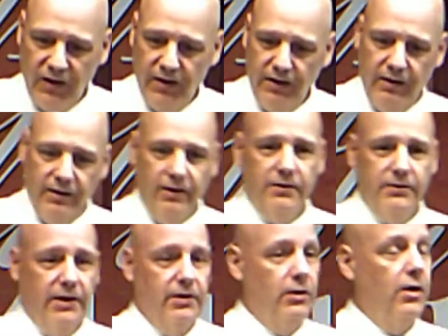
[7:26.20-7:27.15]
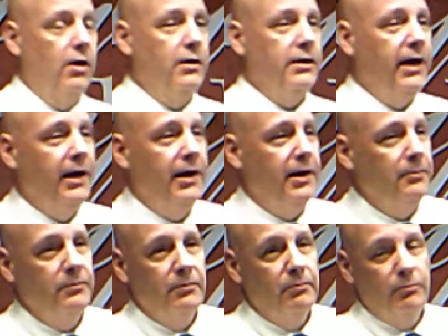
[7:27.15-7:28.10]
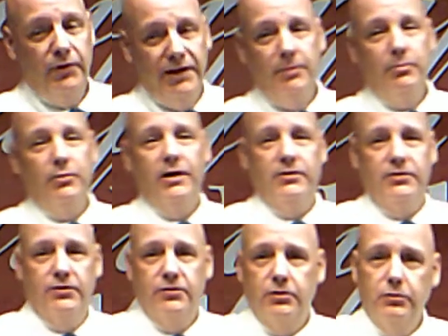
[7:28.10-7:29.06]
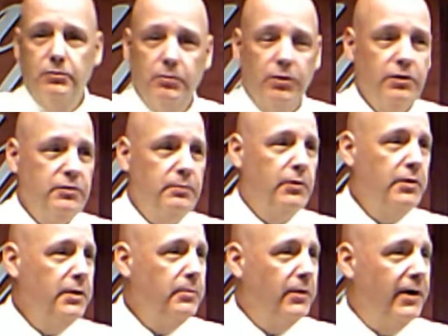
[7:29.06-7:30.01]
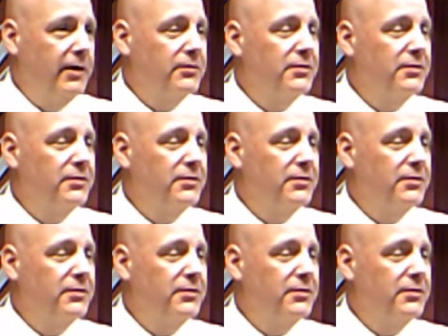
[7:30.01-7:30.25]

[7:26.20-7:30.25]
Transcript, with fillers: yeah, and then along came printing presses, Gutenberg's printing press.